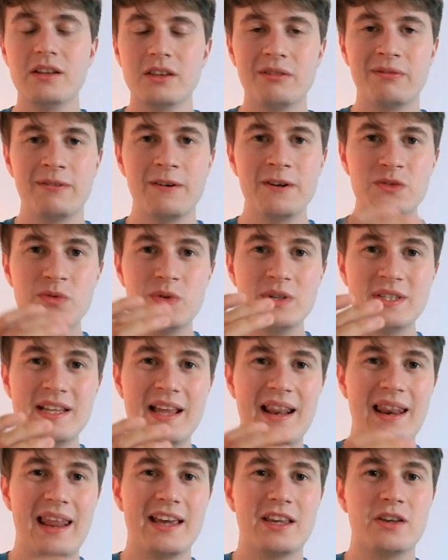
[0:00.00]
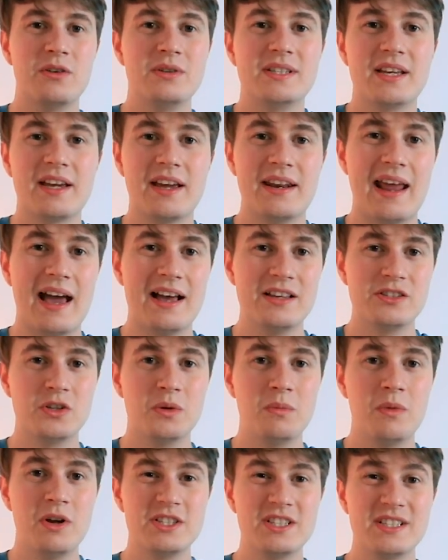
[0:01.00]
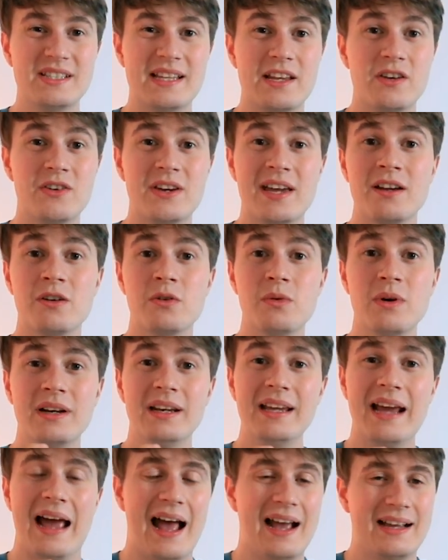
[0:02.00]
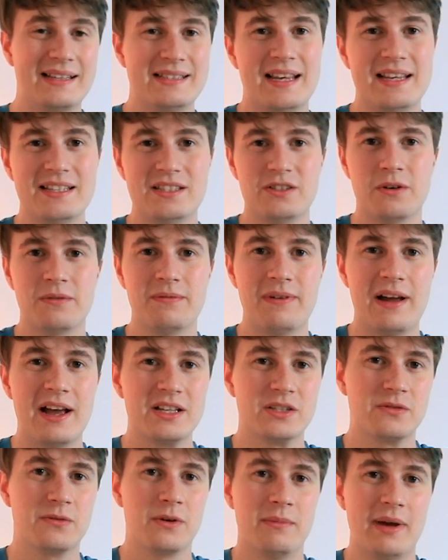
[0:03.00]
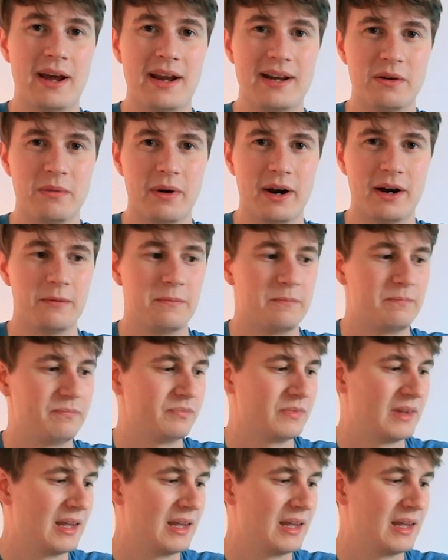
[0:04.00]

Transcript: The first reason I like using a NAS so much is that you can quickly access your files from anywhere.